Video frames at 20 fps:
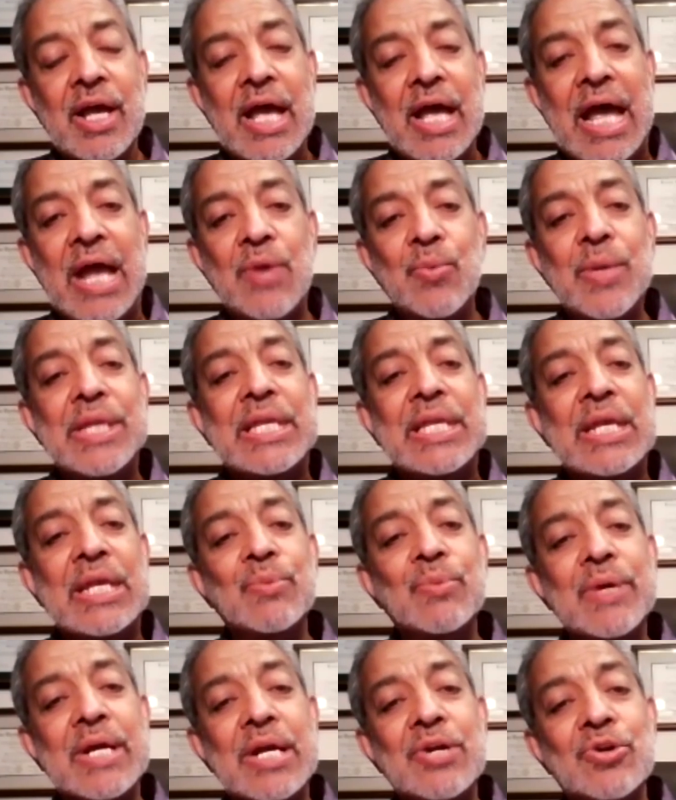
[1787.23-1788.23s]
And we think
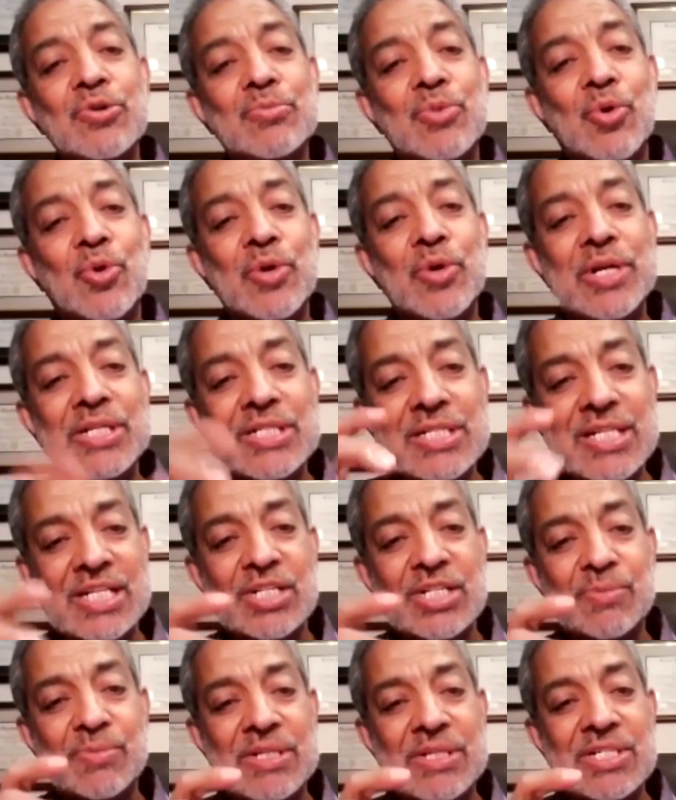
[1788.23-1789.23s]
we can do more in
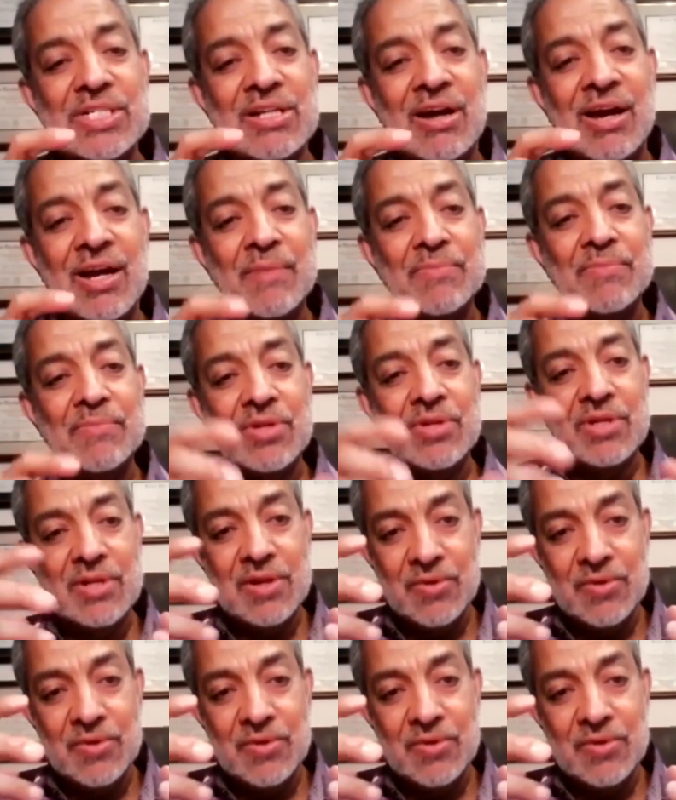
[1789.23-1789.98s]
6 months' time